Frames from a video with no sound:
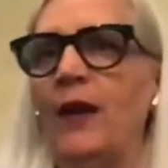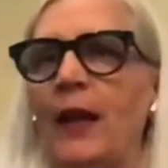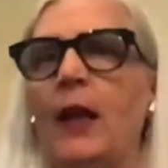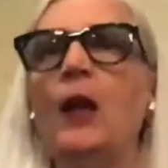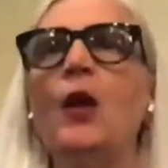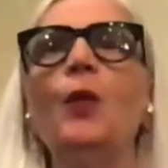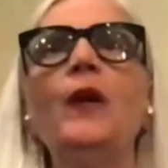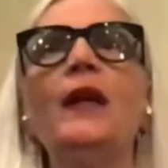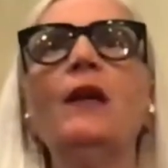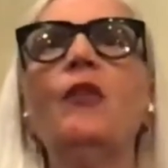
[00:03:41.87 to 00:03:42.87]
of it,
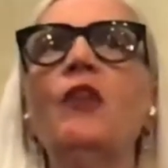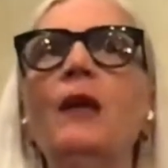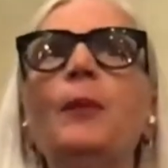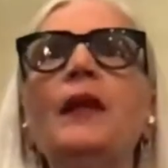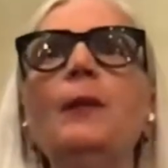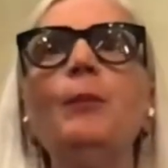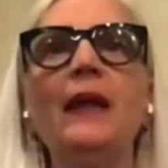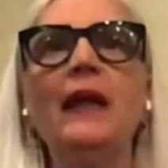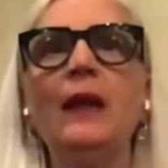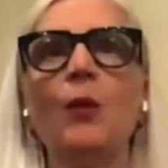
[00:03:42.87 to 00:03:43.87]
we can simply
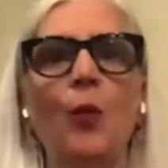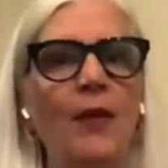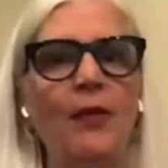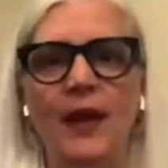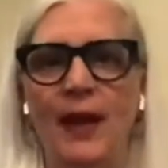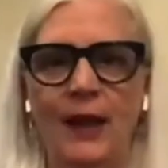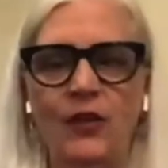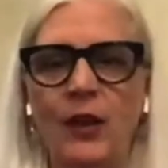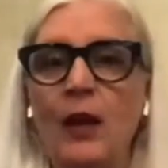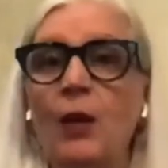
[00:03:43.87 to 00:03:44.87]
be with
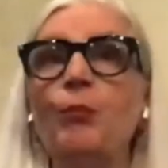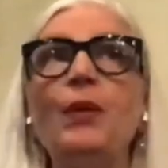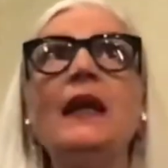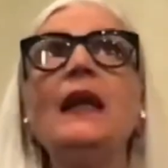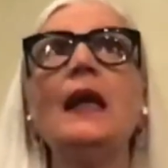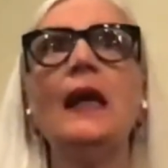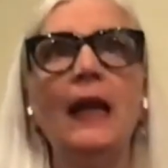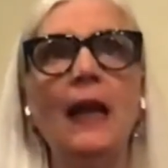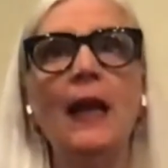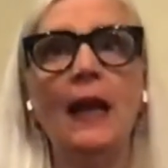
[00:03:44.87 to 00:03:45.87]
it, be
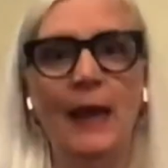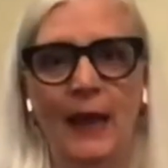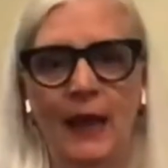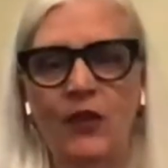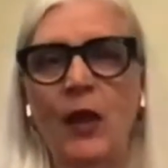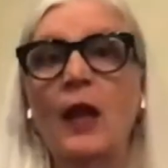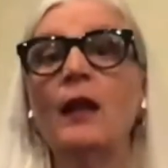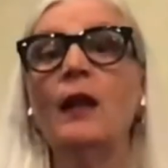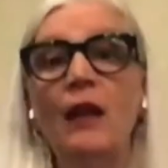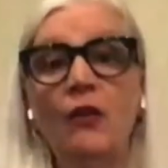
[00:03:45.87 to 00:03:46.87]
in it,
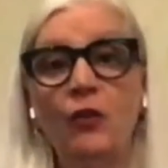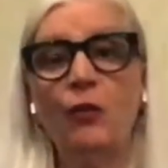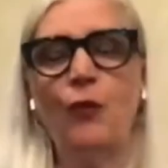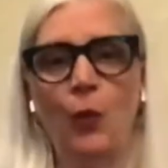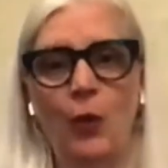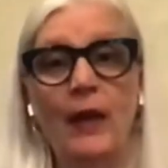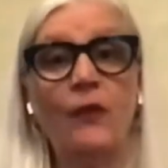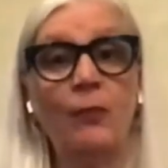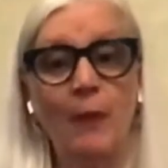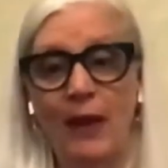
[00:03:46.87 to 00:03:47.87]
listen for
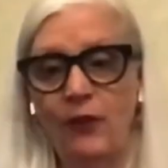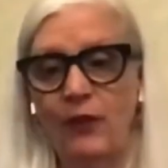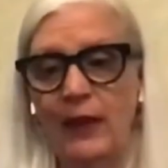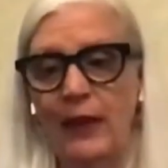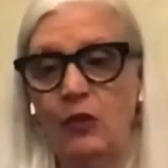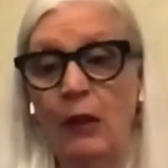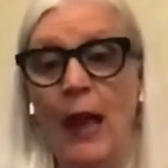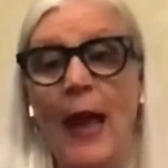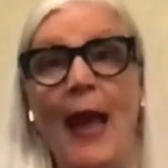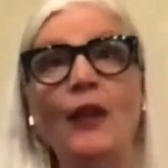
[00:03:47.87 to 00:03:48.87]
its message,
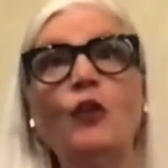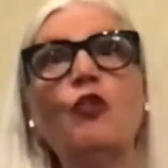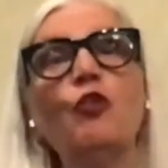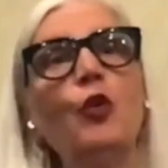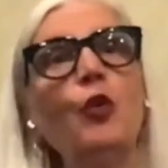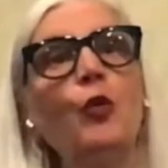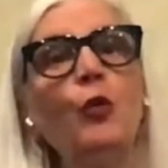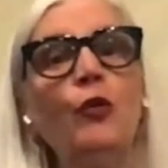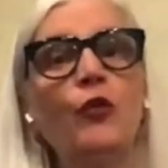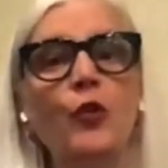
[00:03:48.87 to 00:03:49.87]
and
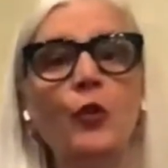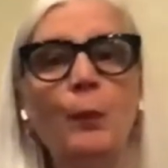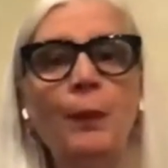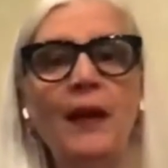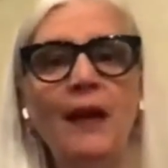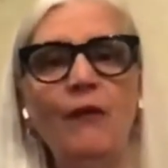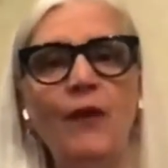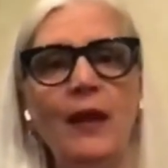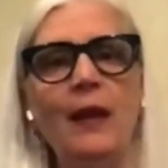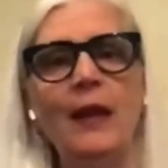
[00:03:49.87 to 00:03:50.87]
choose to
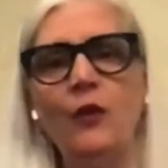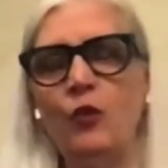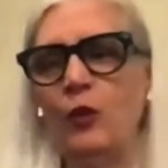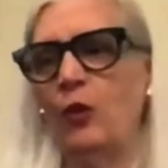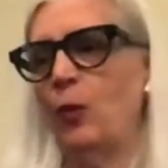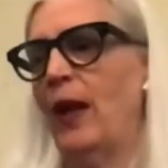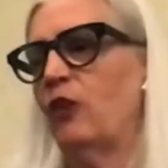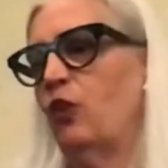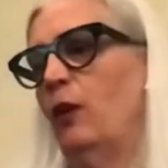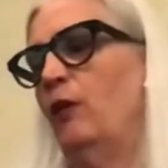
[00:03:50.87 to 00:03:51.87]
pivot into the
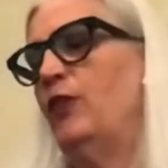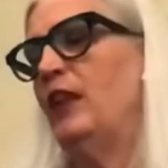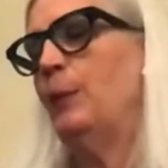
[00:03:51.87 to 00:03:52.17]
direction of